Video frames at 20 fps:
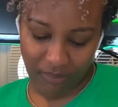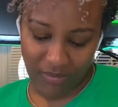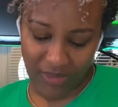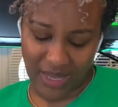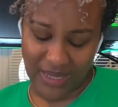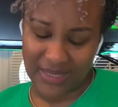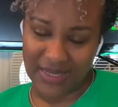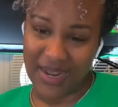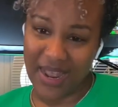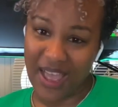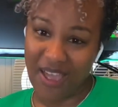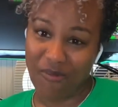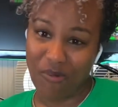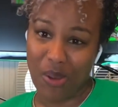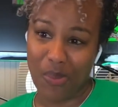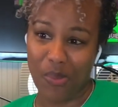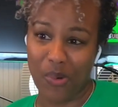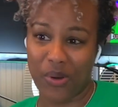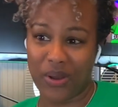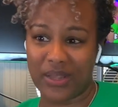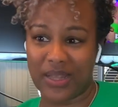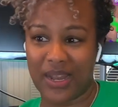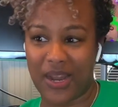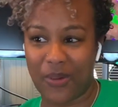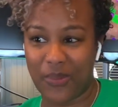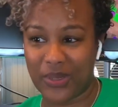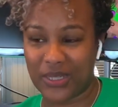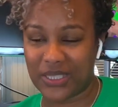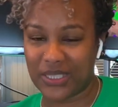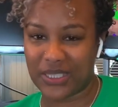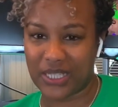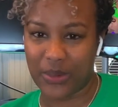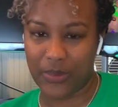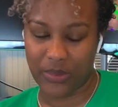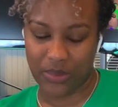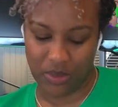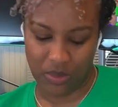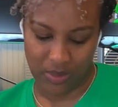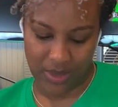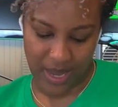And then I have one more that I want to share
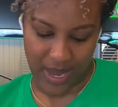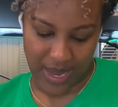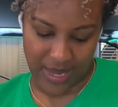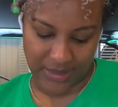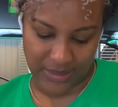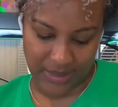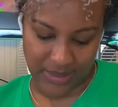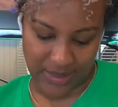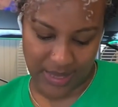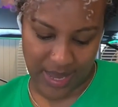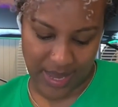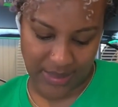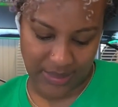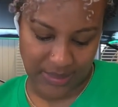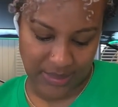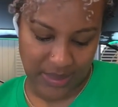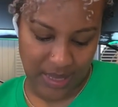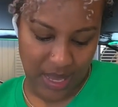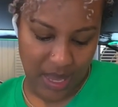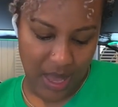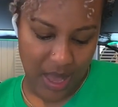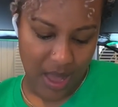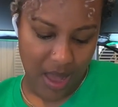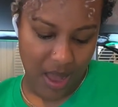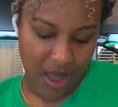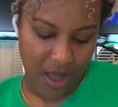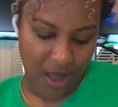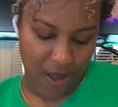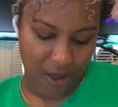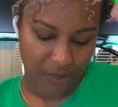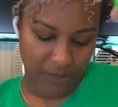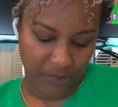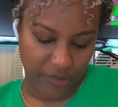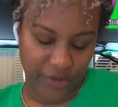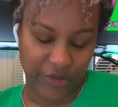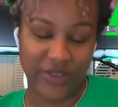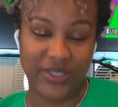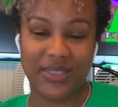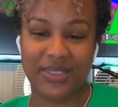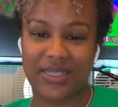with you guys, and that's um,
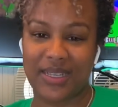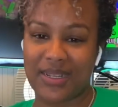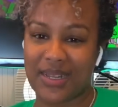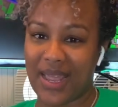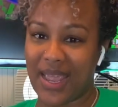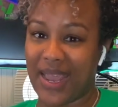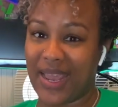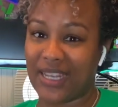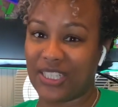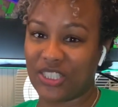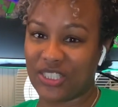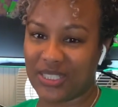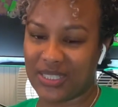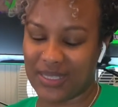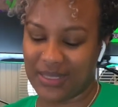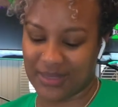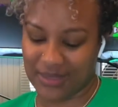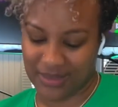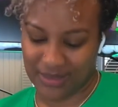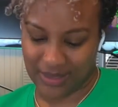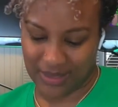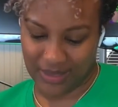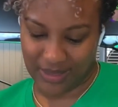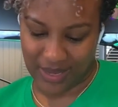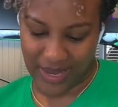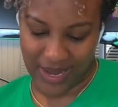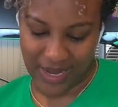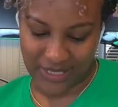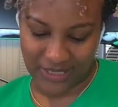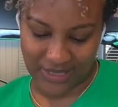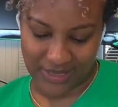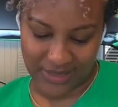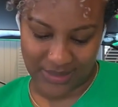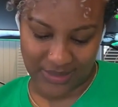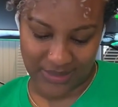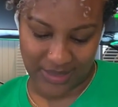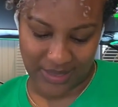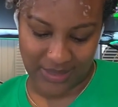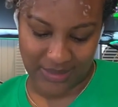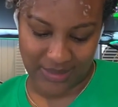Kristen HTC. The
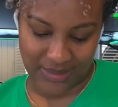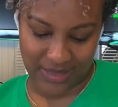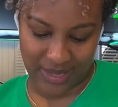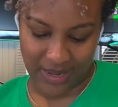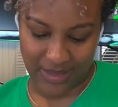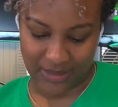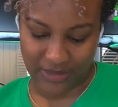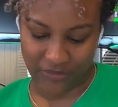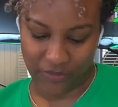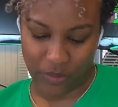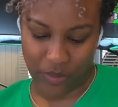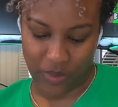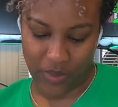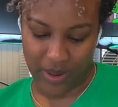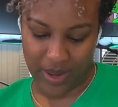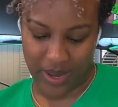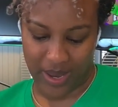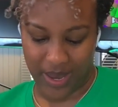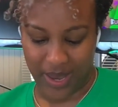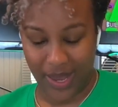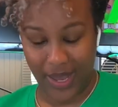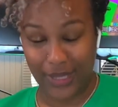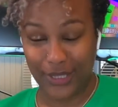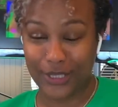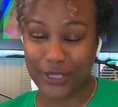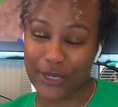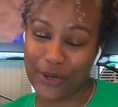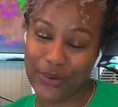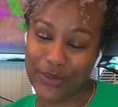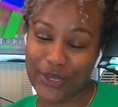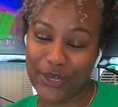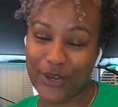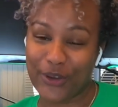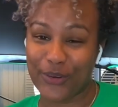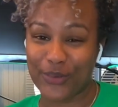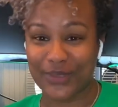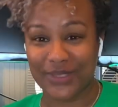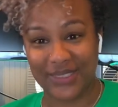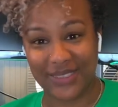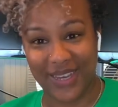HTC stands for Head Turn and
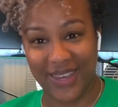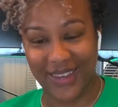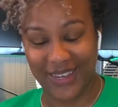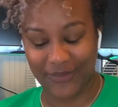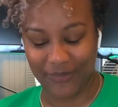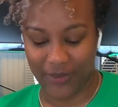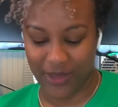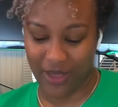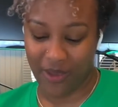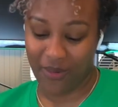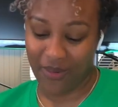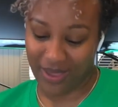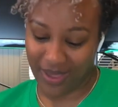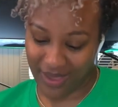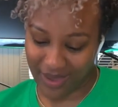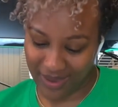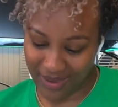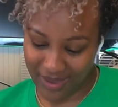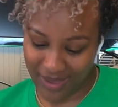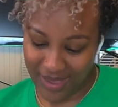Crochet, okay?